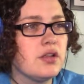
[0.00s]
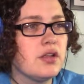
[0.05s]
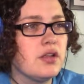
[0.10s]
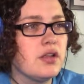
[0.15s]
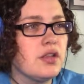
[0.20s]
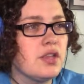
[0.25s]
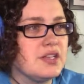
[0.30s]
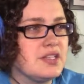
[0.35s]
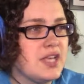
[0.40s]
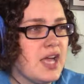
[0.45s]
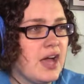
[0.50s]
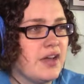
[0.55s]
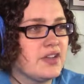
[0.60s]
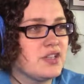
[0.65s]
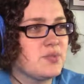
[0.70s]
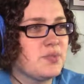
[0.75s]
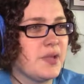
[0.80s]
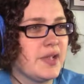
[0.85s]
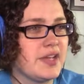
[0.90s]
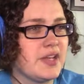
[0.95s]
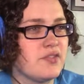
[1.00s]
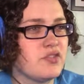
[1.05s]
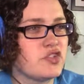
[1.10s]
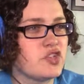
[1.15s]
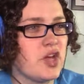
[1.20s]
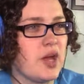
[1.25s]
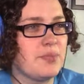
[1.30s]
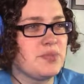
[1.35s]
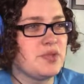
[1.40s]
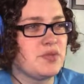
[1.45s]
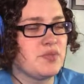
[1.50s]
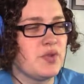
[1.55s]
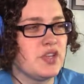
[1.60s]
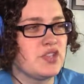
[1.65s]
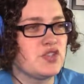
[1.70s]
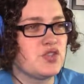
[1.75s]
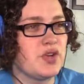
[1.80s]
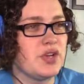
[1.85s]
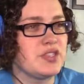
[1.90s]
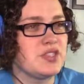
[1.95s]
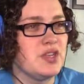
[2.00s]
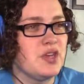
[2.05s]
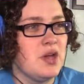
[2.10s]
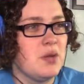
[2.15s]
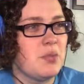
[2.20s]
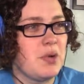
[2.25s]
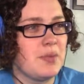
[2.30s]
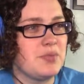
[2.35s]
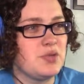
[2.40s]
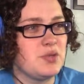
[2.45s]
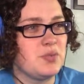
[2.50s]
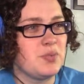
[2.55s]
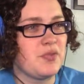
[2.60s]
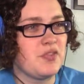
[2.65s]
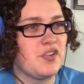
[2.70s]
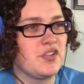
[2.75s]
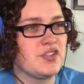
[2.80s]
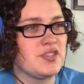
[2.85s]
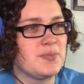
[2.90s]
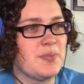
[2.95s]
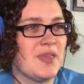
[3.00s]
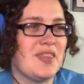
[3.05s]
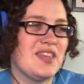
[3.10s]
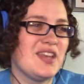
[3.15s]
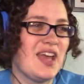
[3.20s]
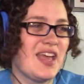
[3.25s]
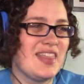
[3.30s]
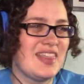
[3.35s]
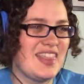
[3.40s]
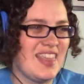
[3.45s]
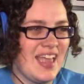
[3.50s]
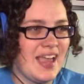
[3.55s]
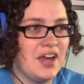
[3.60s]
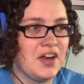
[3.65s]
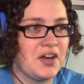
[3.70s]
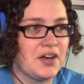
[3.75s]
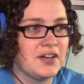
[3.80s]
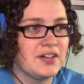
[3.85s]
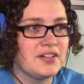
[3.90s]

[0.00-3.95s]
The town has plenty of shops and restaurants. Perhaps you'd prefer to spend the night there.